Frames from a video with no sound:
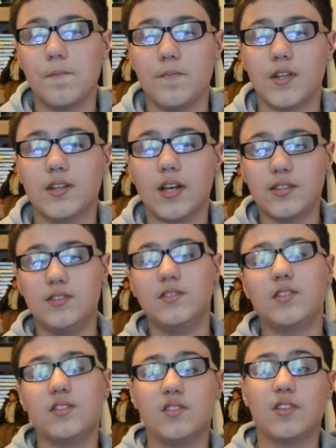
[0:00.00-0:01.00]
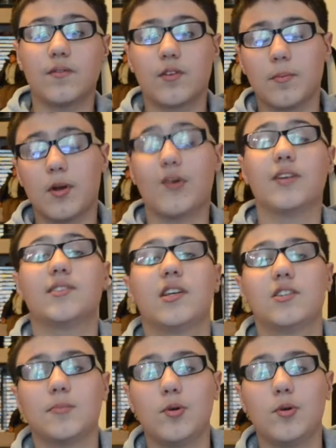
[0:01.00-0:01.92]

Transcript: in 1967 Camaro SS